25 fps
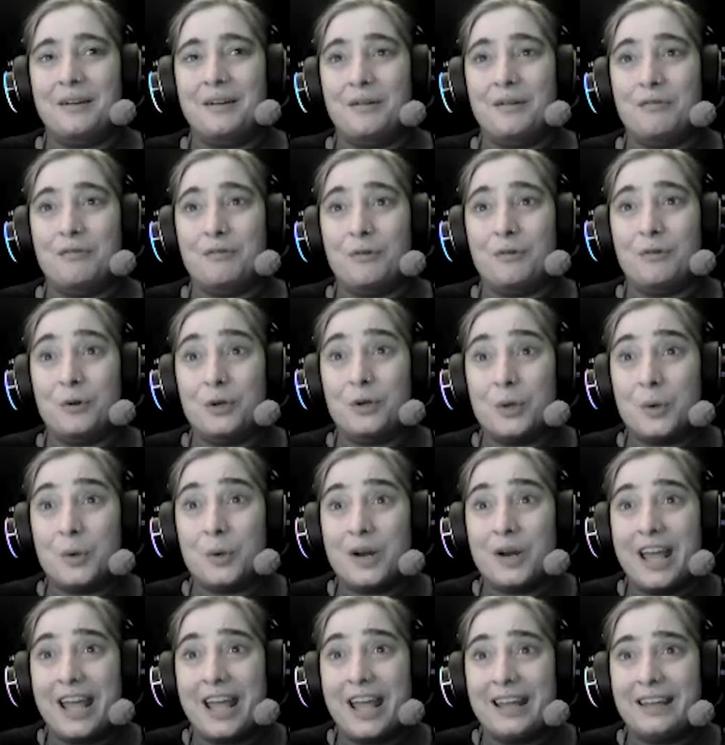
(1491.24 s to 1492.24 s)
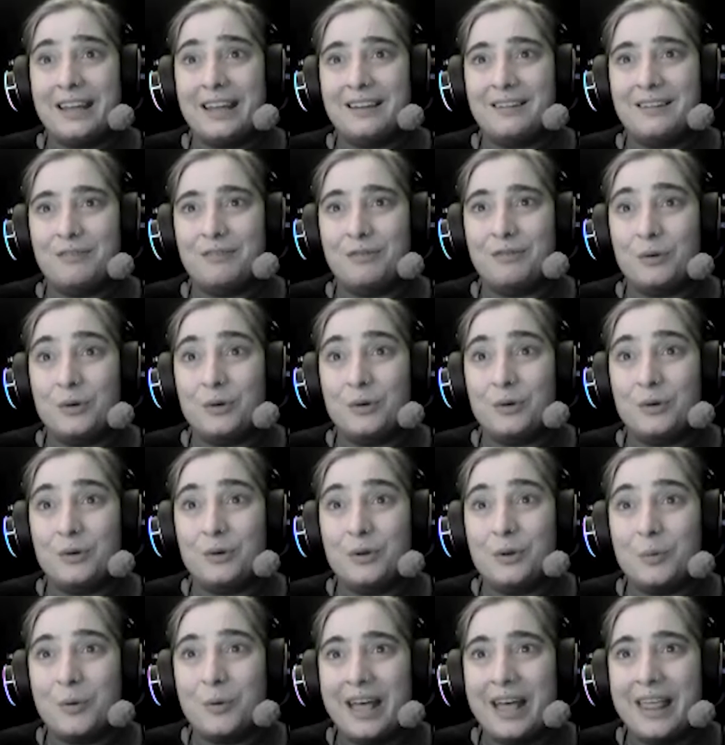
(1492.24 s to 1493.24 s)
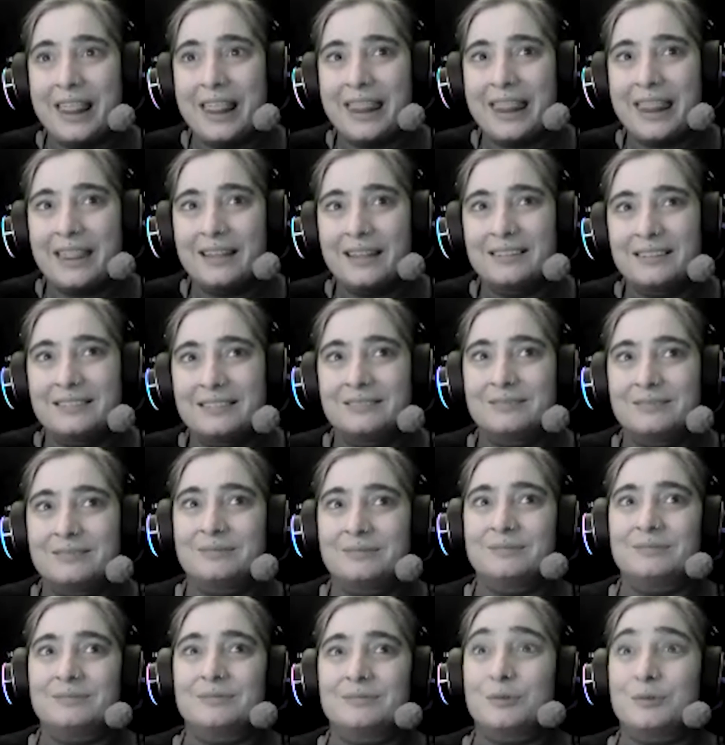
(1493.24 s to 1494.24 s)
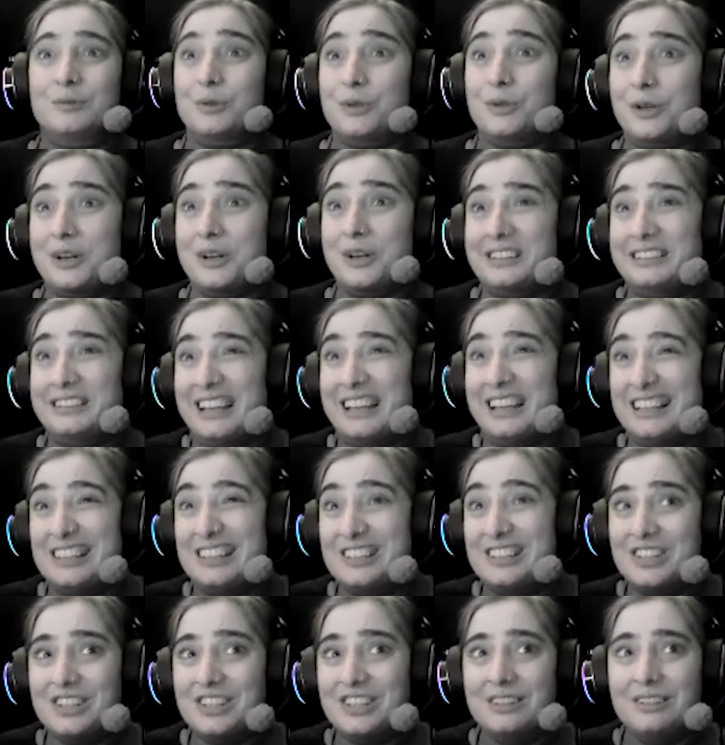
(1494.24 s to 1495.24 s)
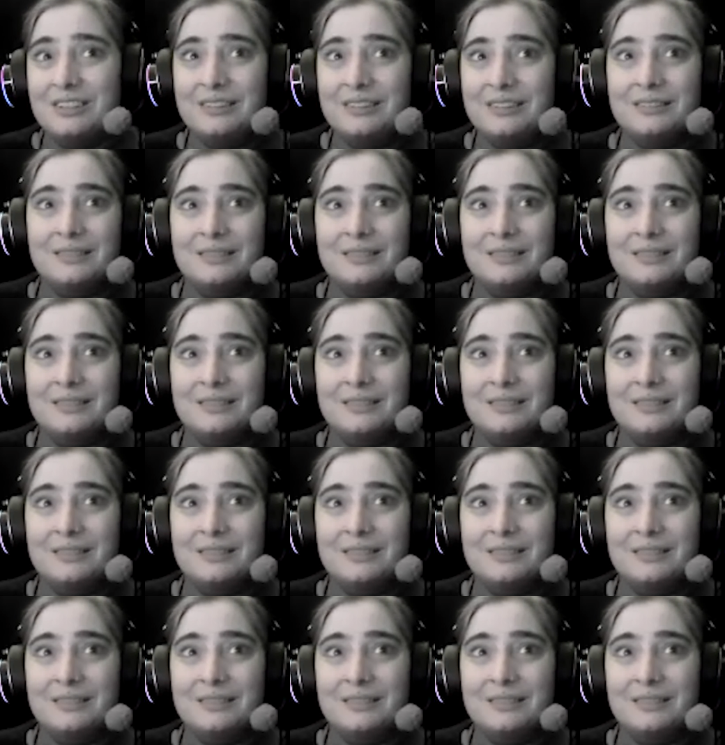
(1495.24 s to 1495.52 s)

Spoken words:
for your neck, for your breath, for your attention?